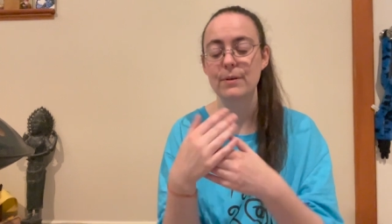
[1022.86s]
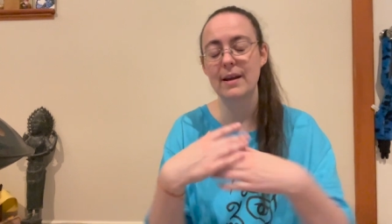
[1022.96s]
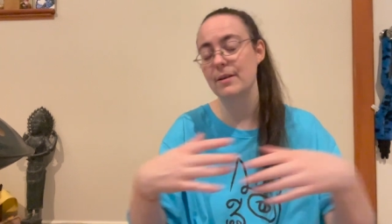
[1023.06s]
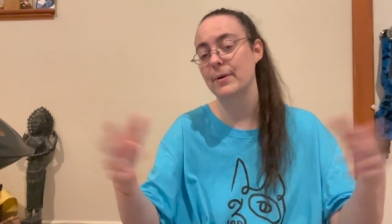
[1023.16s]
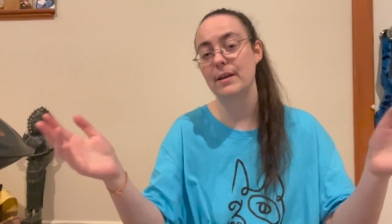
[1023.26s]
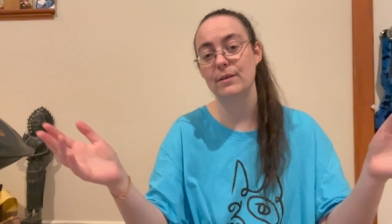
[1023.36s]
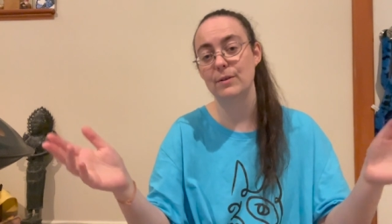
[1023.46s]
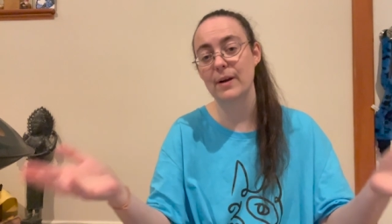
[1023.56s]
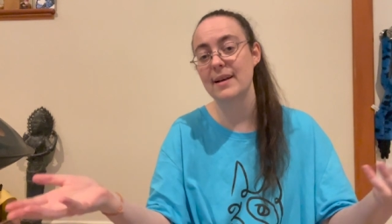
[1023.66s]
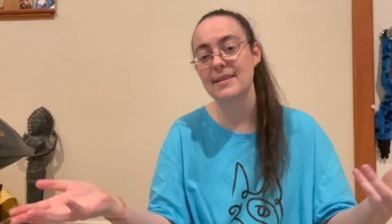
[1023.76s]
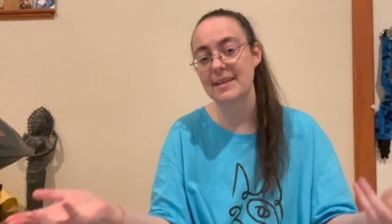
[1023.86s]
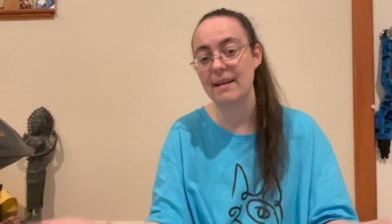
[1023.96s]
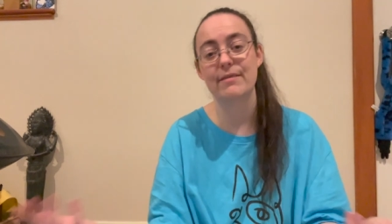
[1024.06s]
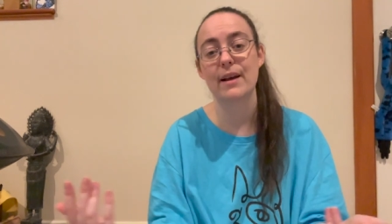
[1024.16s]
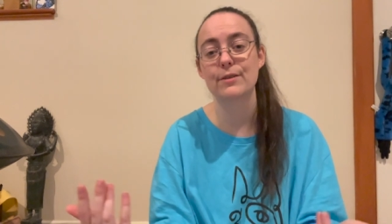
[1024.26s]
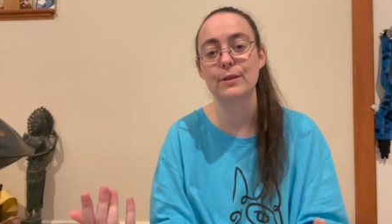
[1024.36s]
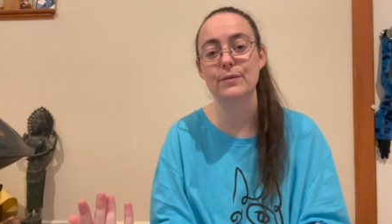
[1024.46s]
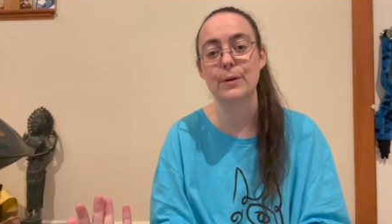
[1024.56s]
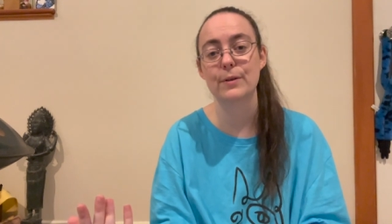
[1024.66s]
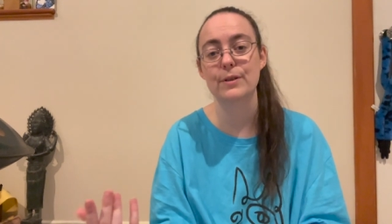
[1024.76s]
anyway, you guys have that to look
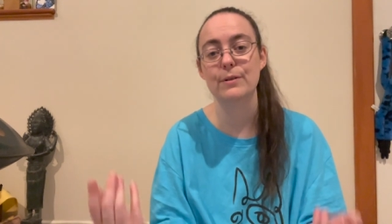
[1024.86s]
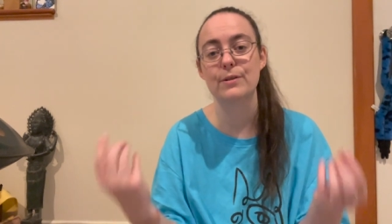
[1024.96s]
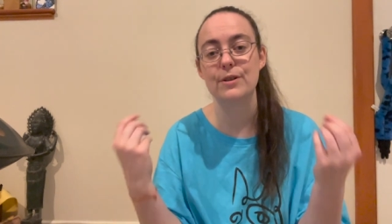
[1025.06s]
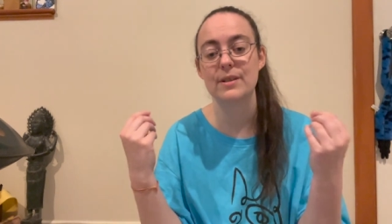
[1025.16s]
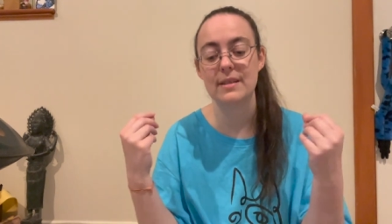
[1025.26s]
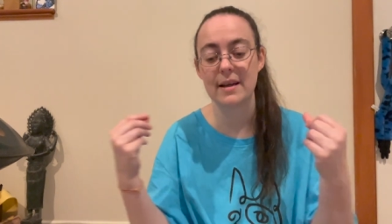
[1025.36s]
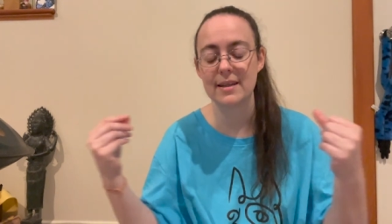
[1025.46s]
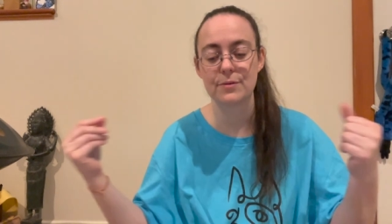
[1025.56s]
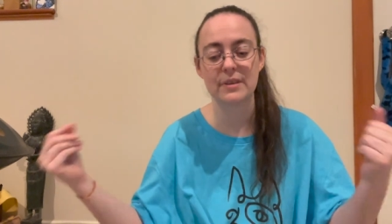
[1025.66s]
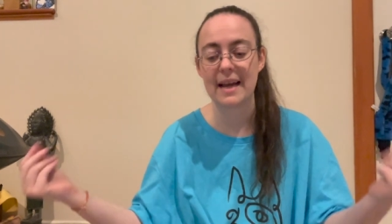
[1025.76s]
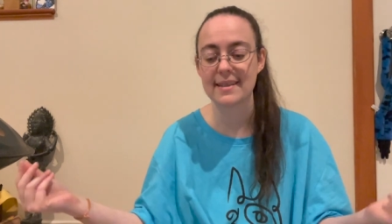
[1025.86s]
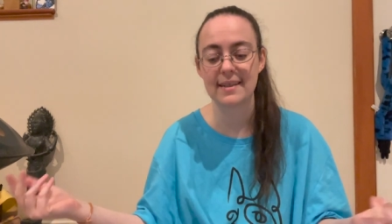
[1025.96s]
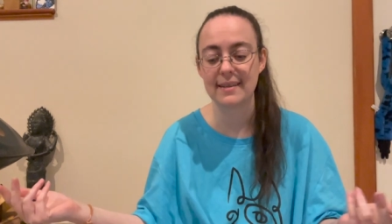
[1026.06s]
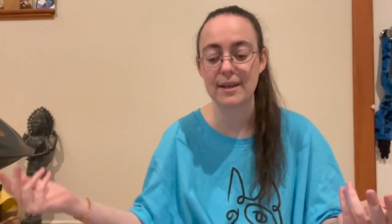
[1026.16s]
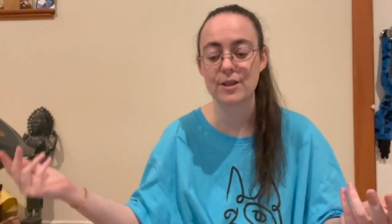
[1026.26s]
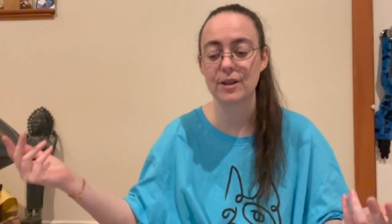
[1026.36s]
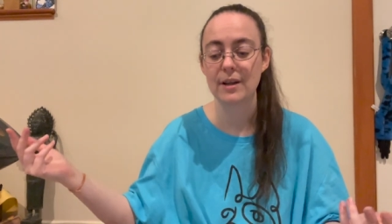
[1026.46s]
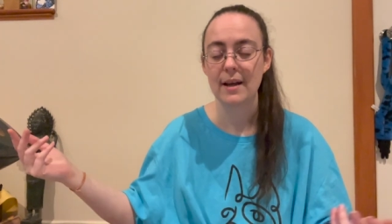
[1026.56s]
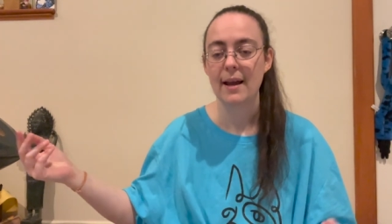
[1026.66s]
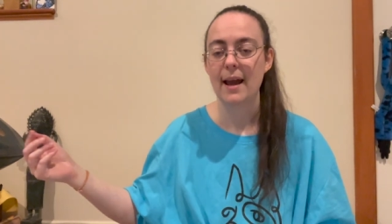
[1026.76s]
forward to, to just nice relaxing nature
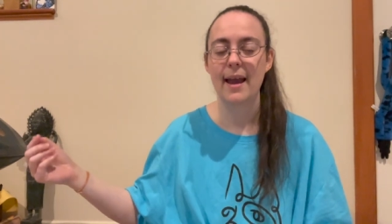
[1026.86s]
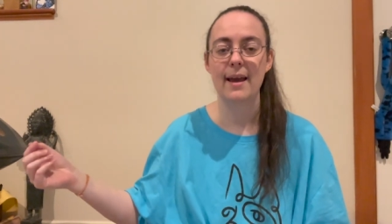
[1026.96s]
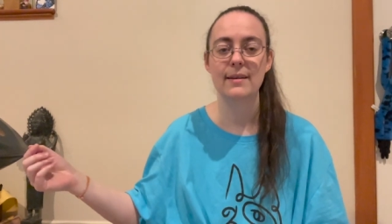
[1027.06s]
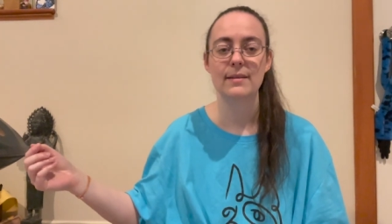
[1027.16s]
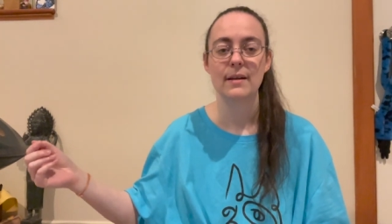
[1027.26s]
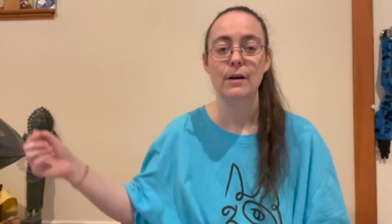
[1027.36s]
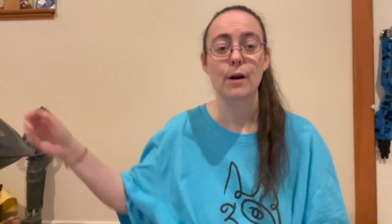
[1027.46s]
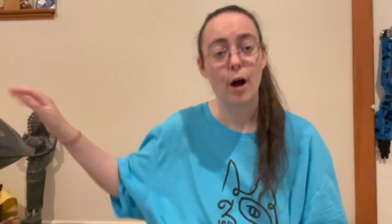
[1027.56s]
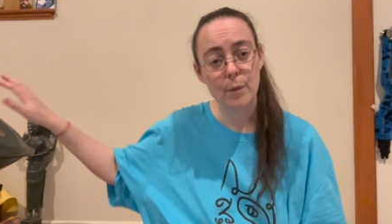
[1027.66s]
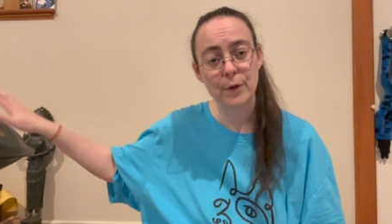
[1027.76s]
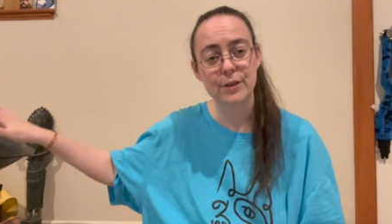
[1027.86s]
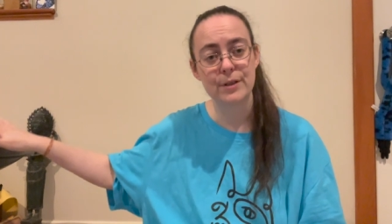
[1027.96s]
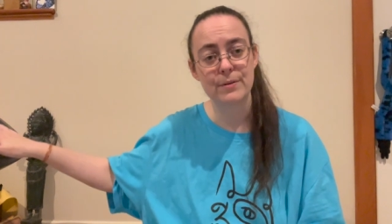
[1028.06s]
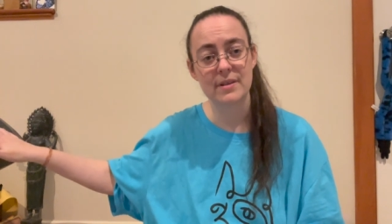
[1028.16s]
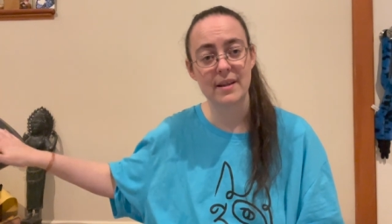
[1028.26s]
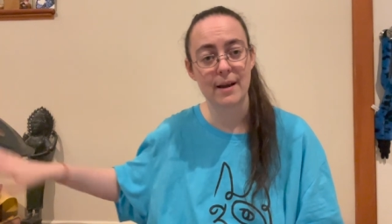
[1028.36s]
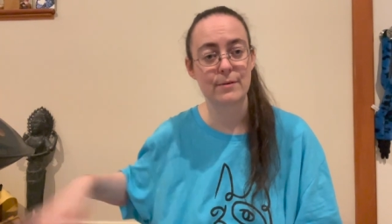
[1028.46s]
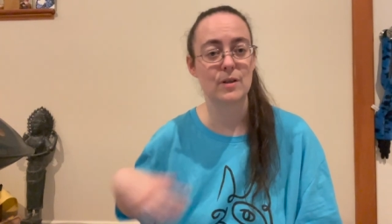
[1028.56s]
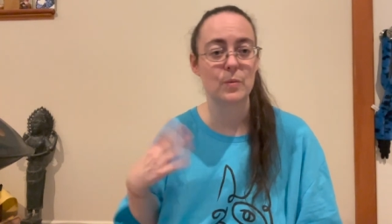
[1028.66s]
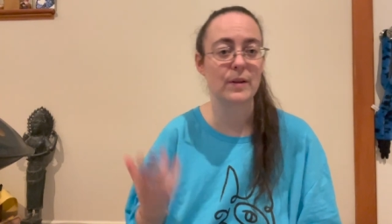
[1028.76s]
and calmer tunes than I
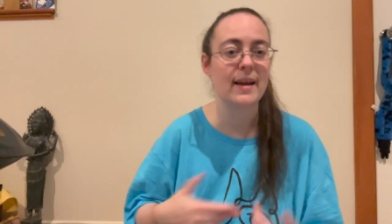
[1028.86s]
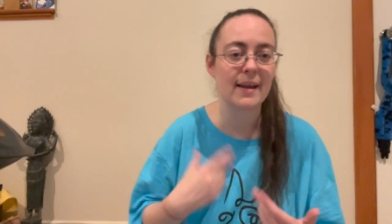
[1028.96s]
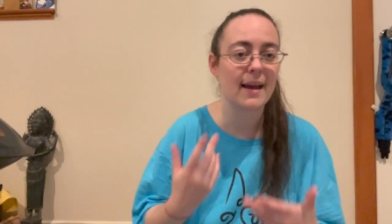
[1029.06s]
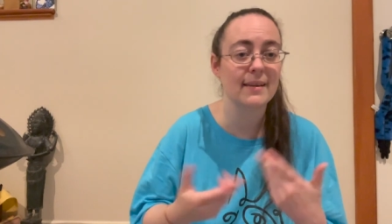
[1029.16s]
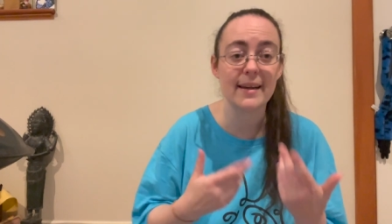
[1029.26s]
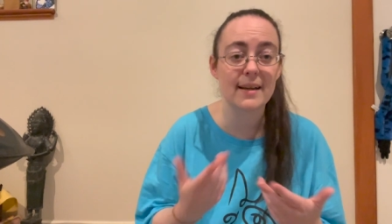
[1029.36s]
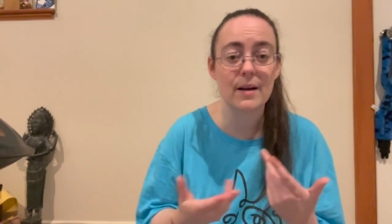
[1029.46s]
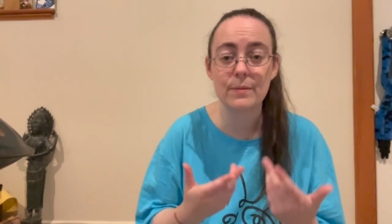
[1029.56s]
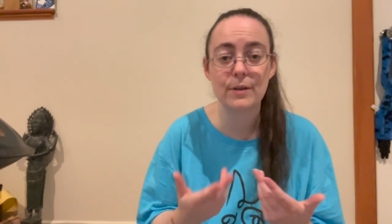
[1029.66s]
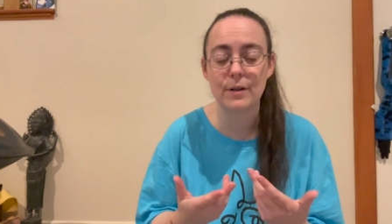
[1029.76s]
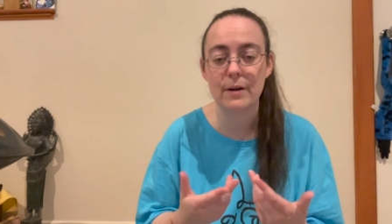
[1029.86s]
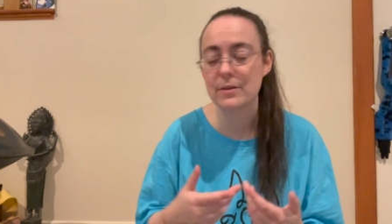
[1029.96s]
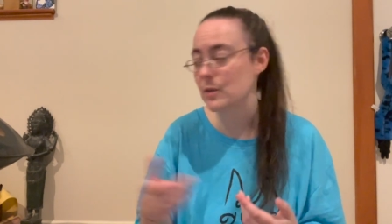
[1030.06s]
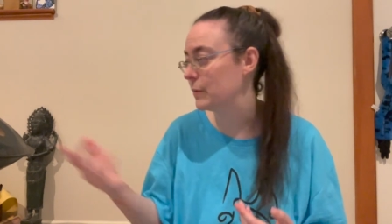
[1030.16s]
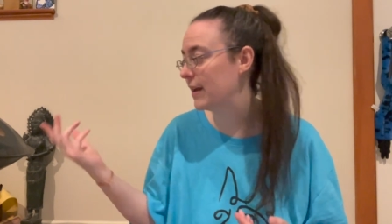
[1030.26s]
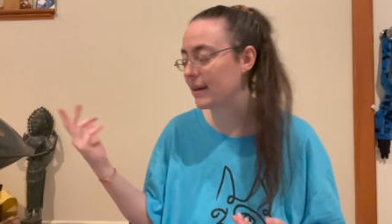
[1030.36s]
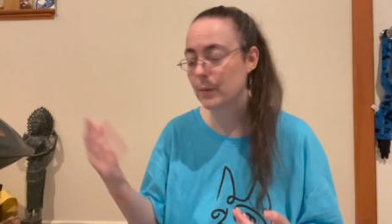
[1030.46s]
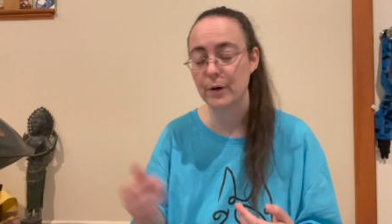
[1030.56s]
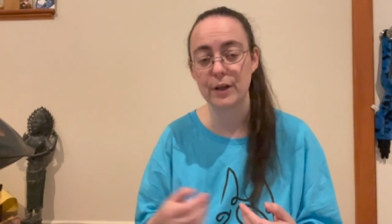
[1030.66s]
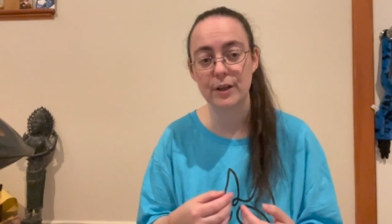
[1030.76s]
was just playing at like, a, you know, I was just playing at a
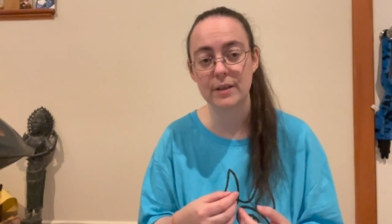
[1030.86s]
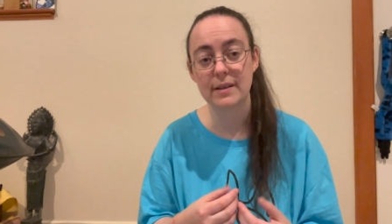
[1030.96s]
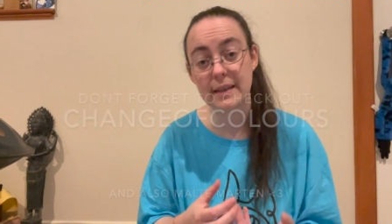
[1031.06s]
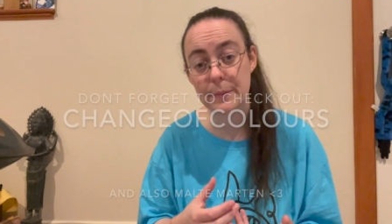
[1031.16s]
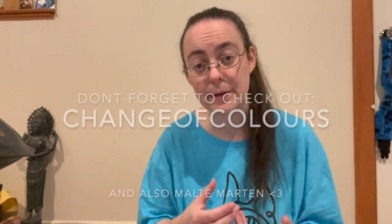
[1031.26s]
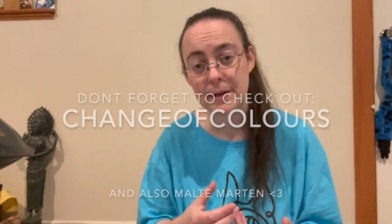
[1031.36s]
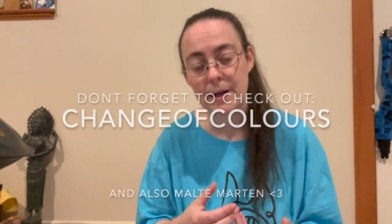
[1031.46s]
pretty good clip.